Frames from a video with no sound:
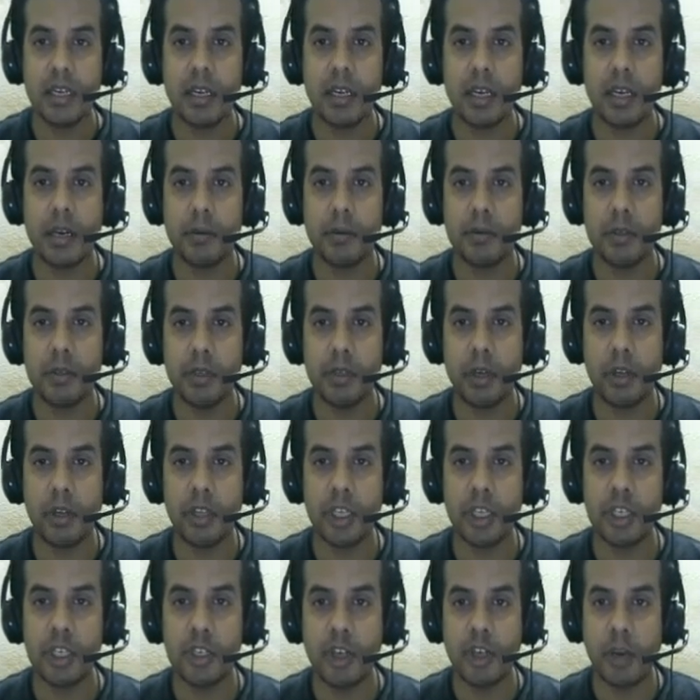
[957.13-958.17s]
On
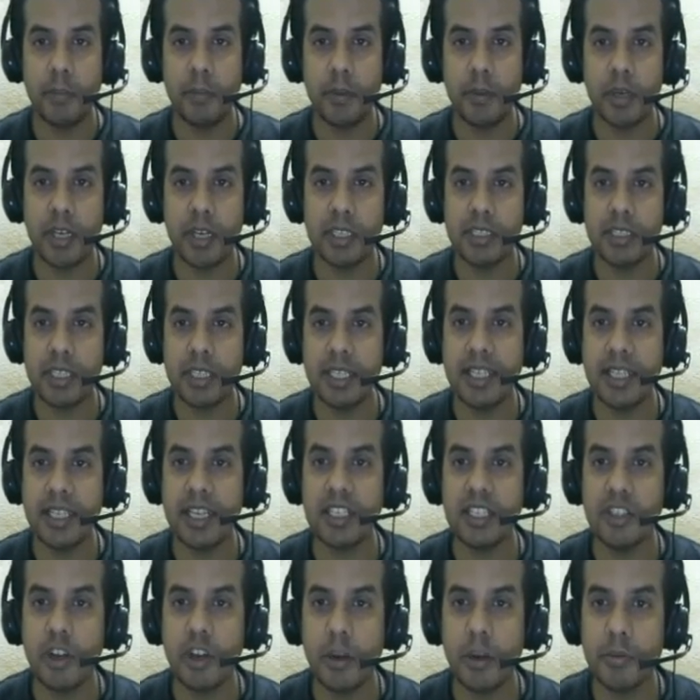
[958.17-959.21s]
the top you can see there
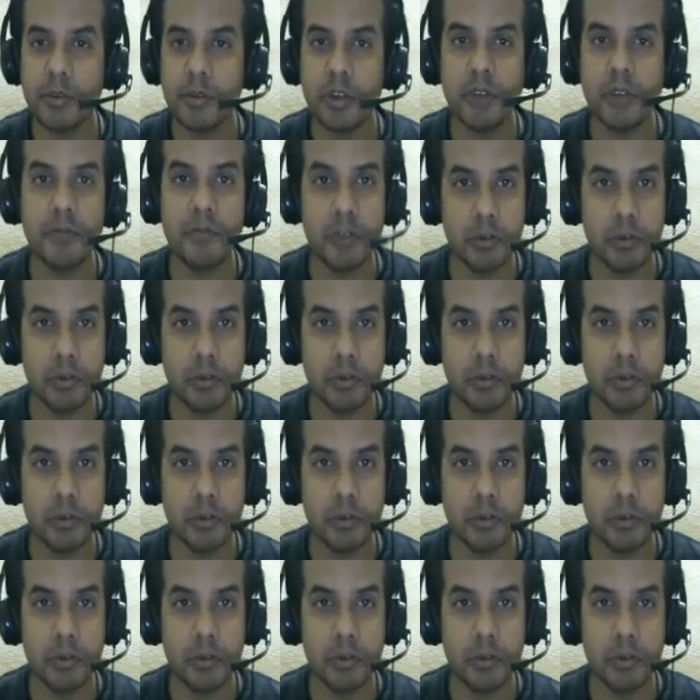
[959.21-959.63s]
is an option of